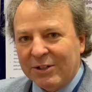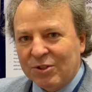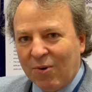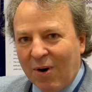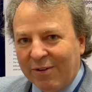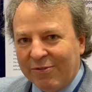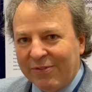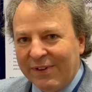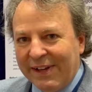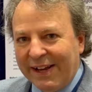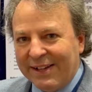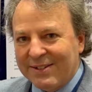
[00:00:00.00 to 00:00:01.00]
trough
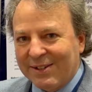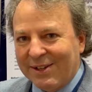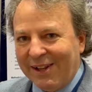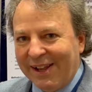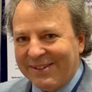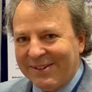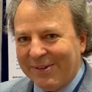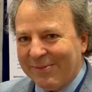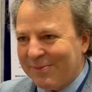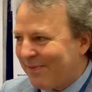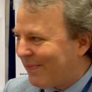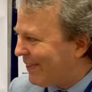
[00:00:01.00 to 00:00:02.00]
as a collector.
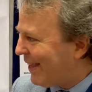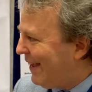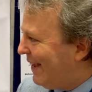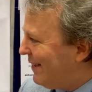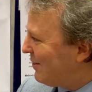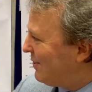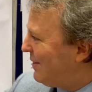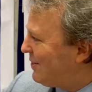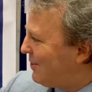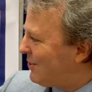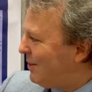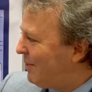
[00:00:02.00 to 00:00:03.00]
So these
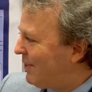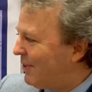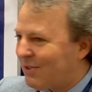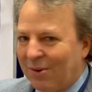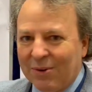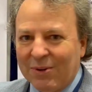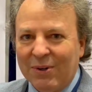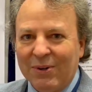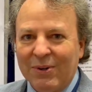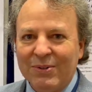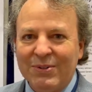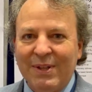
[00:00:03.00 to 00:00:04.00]
are some of the solar
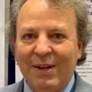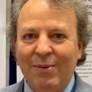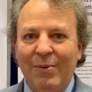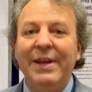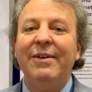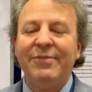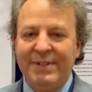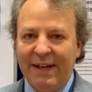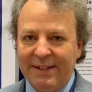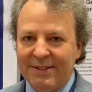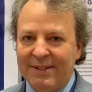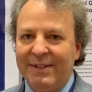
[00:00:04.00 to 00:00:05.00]
cookers that we have
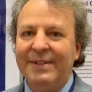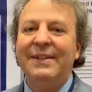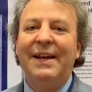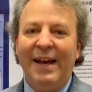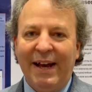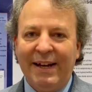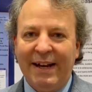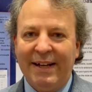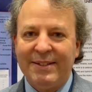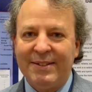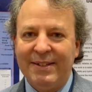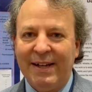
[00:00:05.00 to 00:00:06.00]
tested at
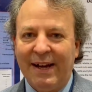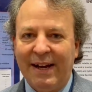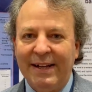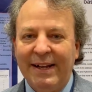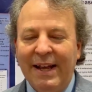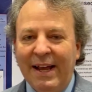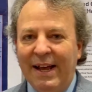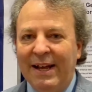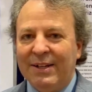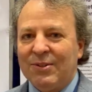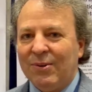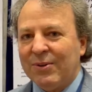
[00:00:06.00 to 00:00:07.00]
SCI.
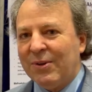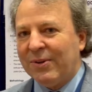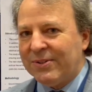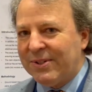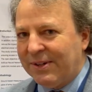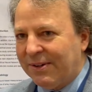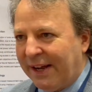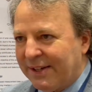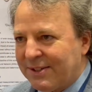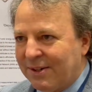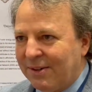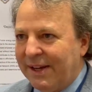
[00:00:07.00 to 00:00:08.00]
Solar Cookers
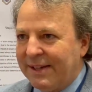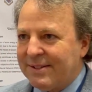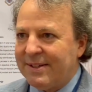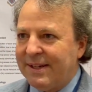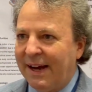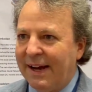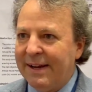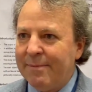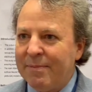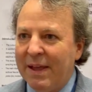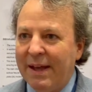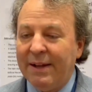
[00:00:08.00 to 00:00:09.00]
International, SCI,
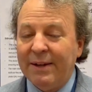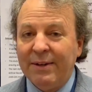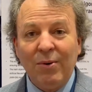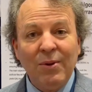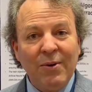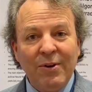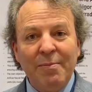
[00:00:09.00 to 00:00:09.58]
no longer